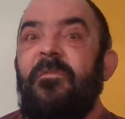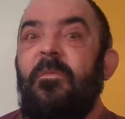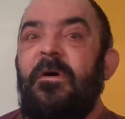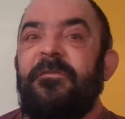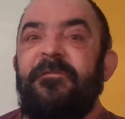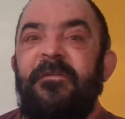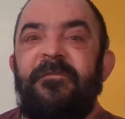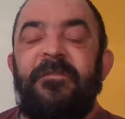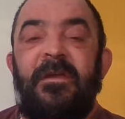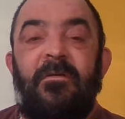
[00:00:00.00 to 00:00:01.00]
almost
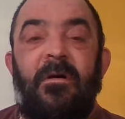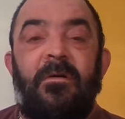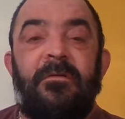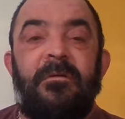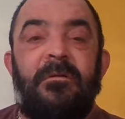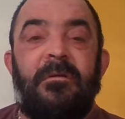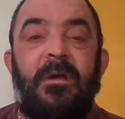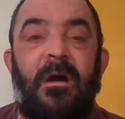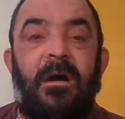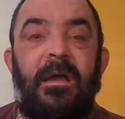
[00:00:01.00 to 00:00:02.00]
50-year-old
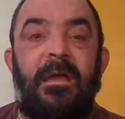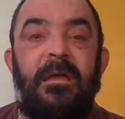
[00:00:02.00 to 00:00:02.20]
guy,